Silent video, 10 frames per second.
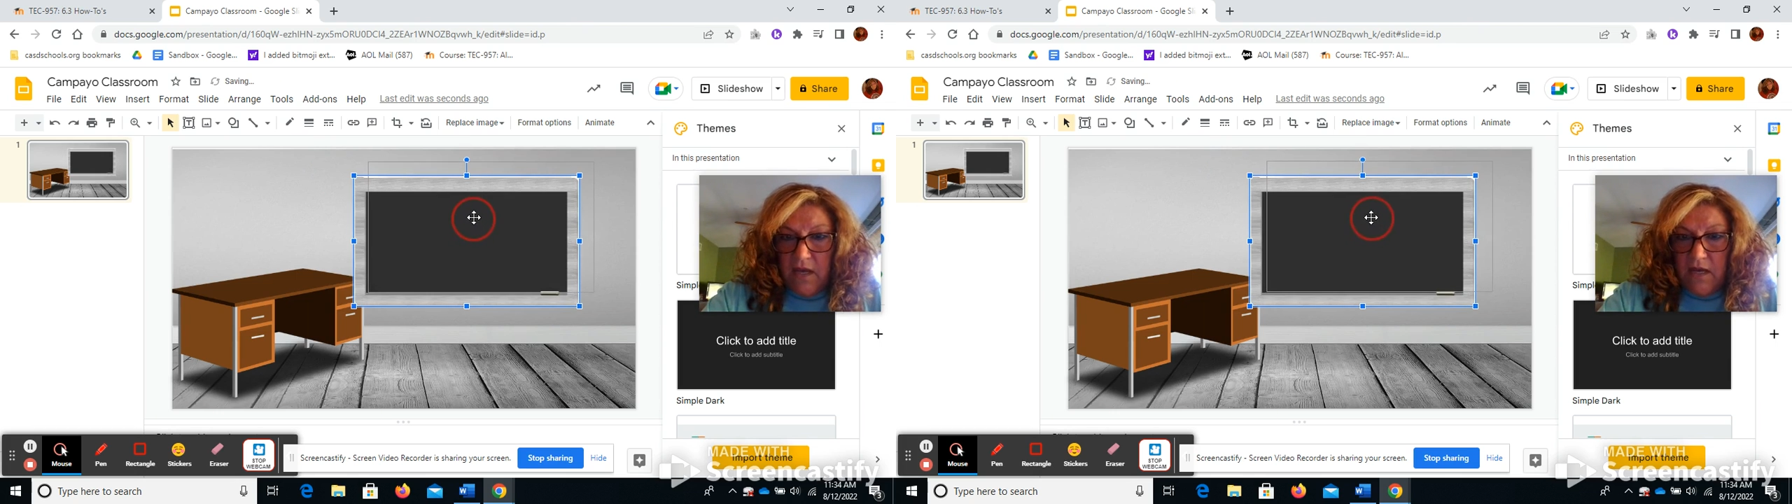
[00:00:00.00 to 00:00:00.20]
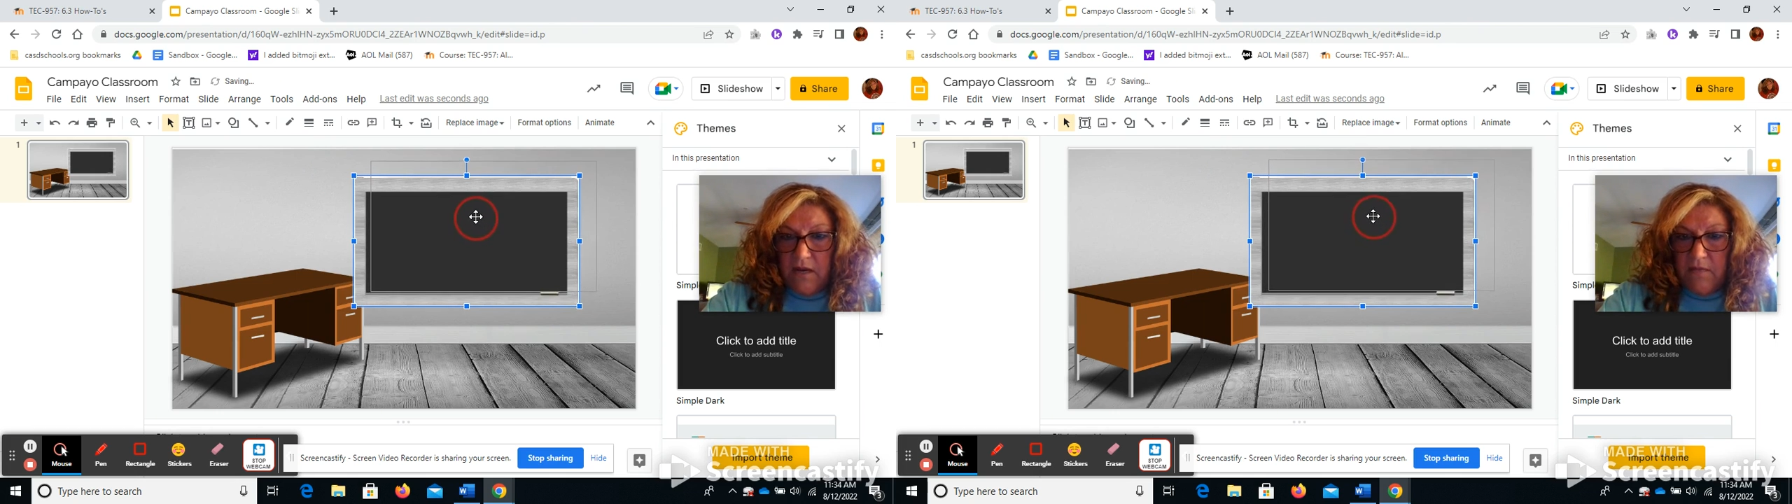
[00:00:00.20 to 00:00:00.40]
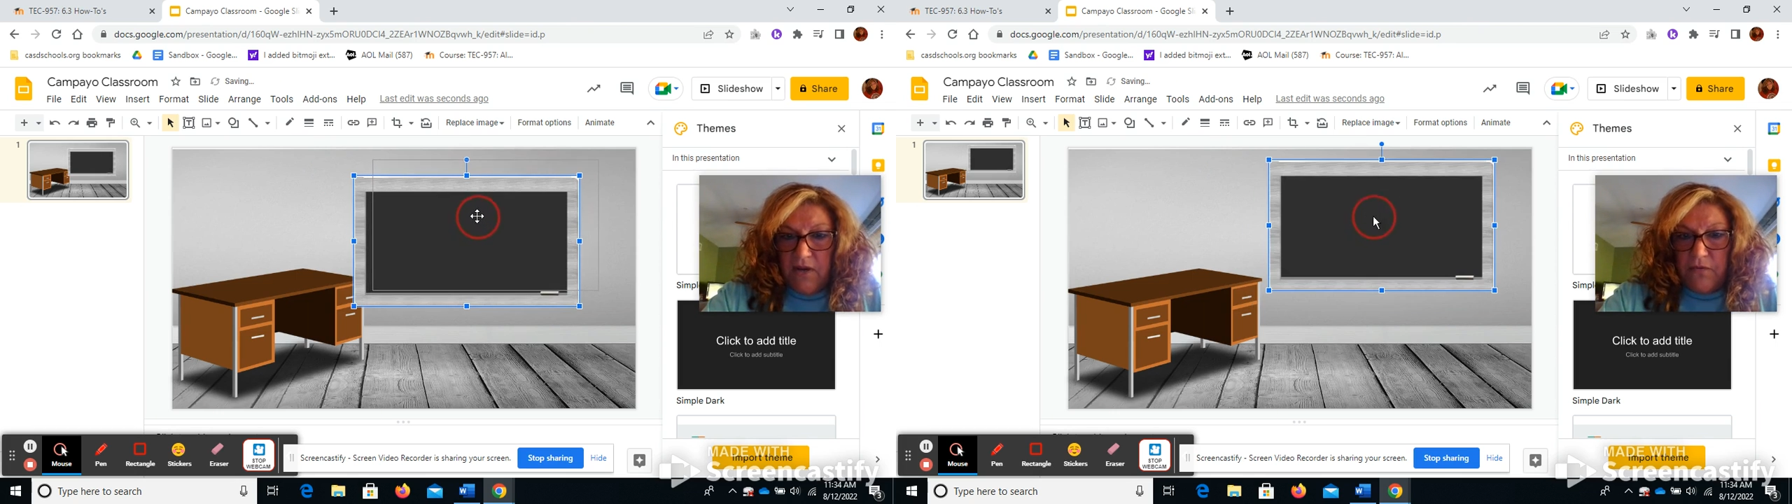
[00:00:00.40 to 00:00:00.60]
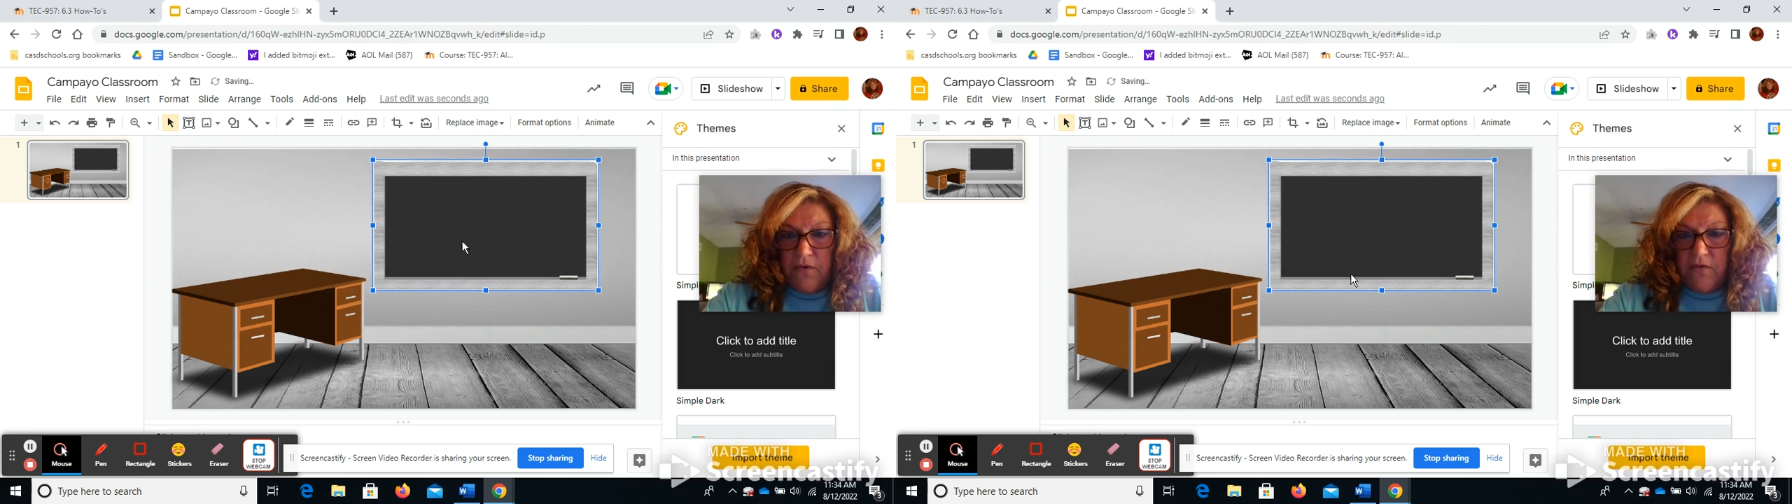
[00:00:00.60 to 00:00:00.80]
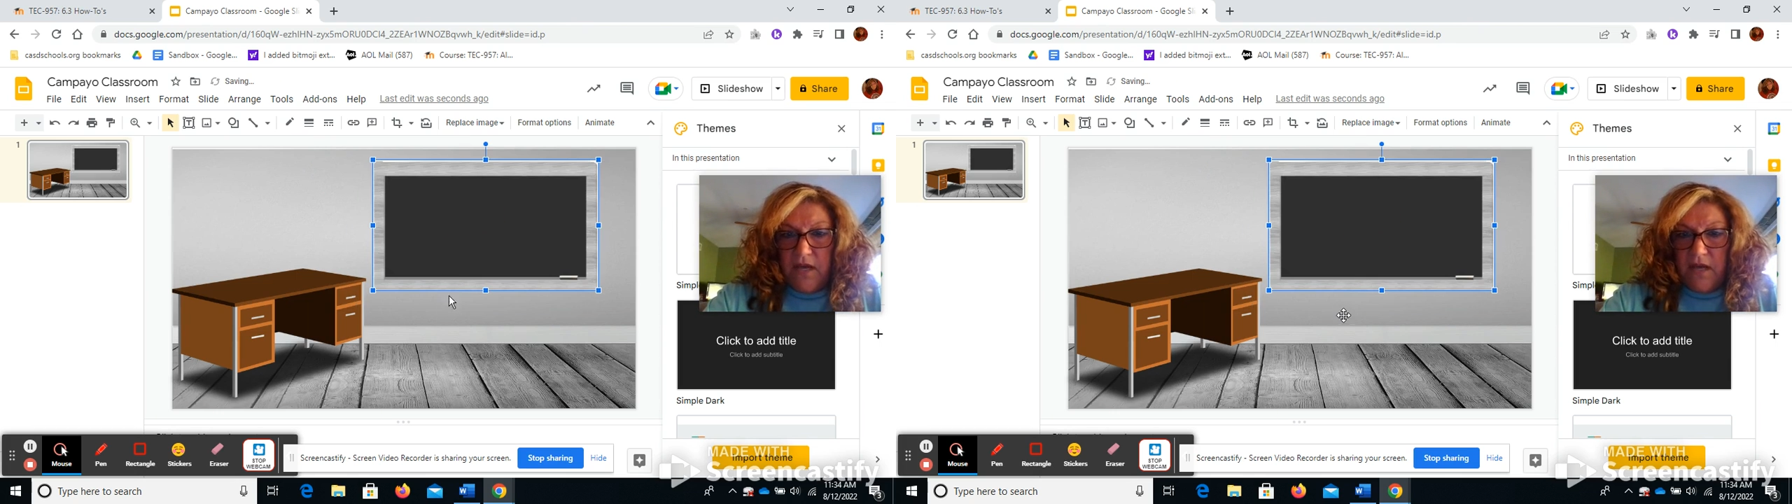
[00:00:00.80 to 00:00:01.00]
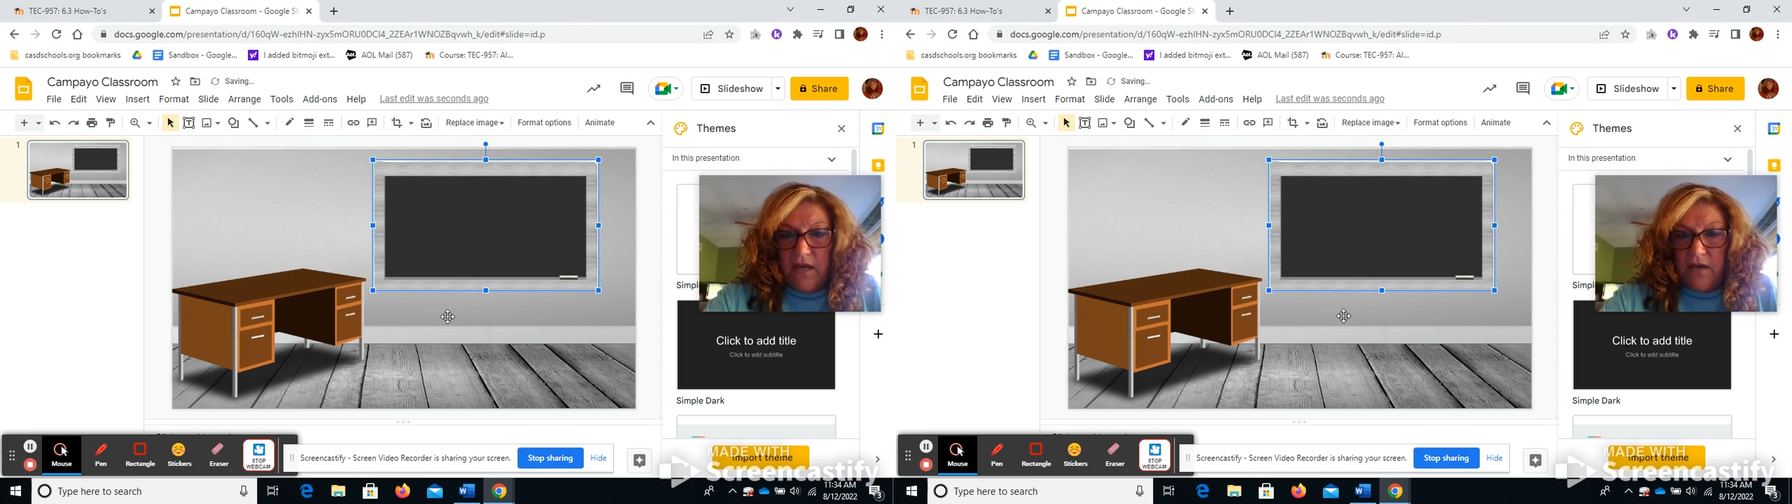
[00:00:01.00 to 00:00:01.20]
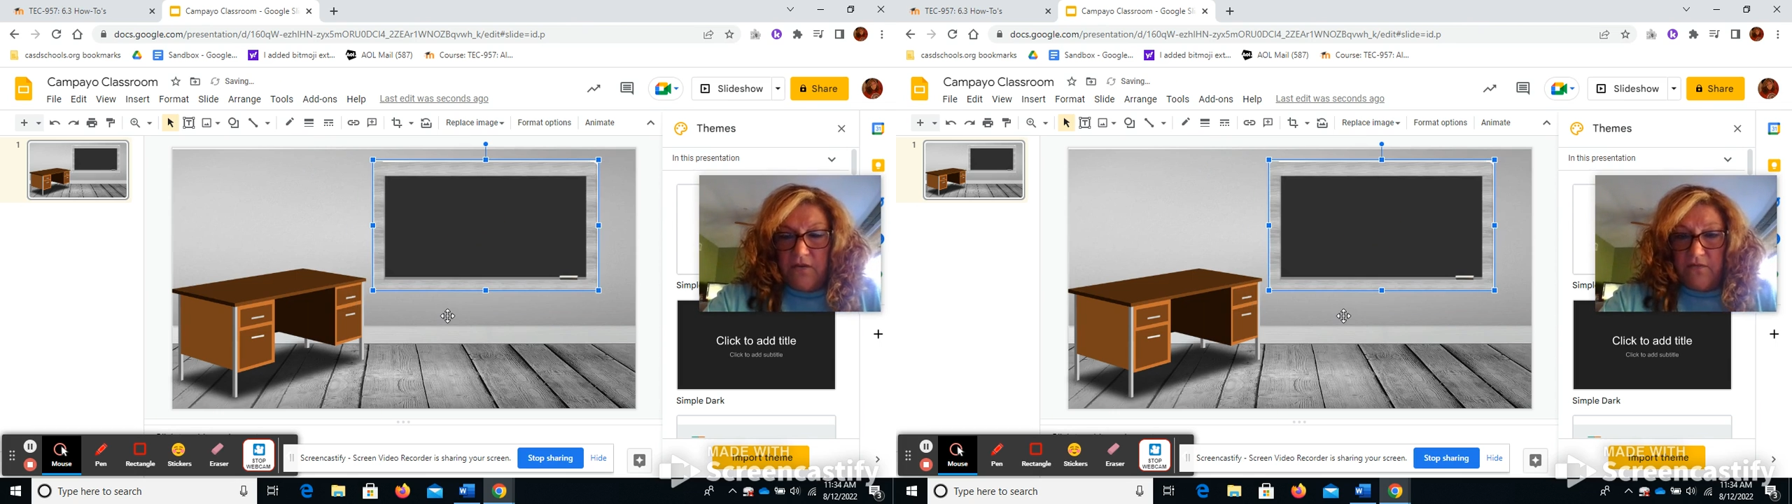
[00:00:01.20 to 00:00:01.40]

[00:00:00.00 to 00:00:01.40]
And I'm going to throw that guy over